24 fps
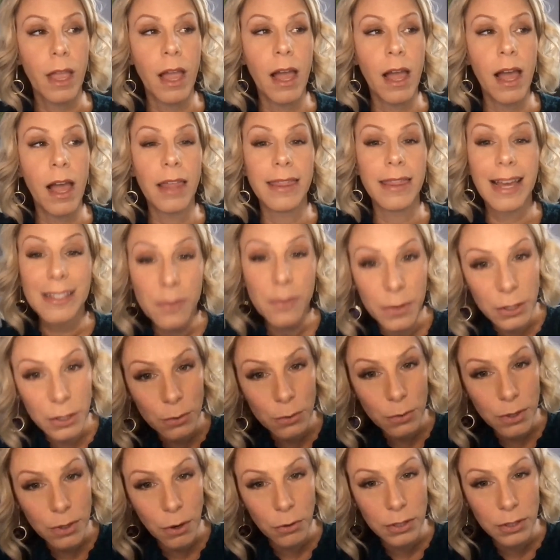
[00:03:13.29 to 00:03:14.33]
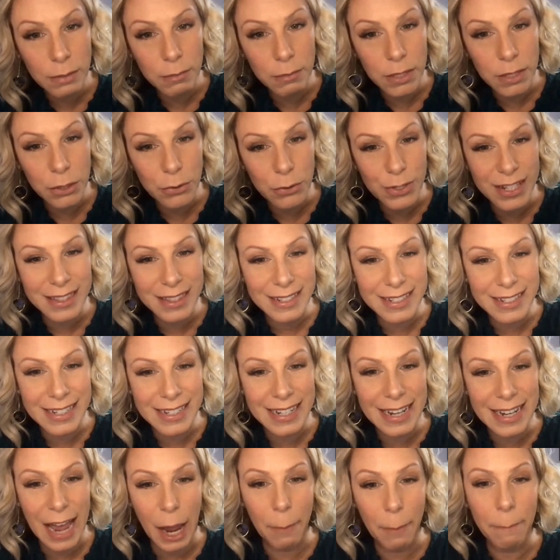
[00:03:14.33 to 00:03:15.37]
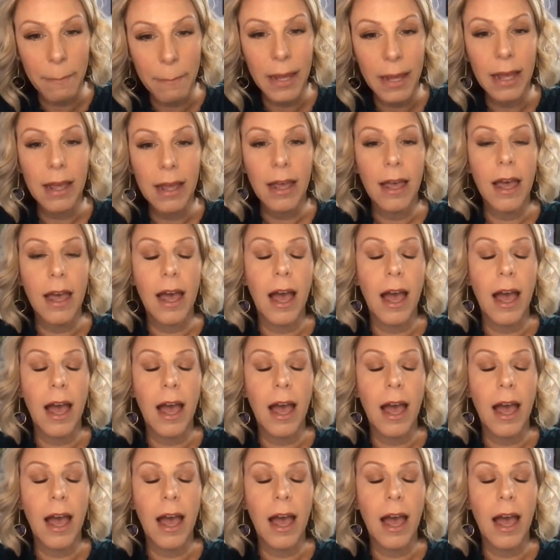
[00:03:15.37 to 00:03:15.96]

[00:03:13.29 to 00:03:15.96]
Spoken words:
That's when you would only be using the TM.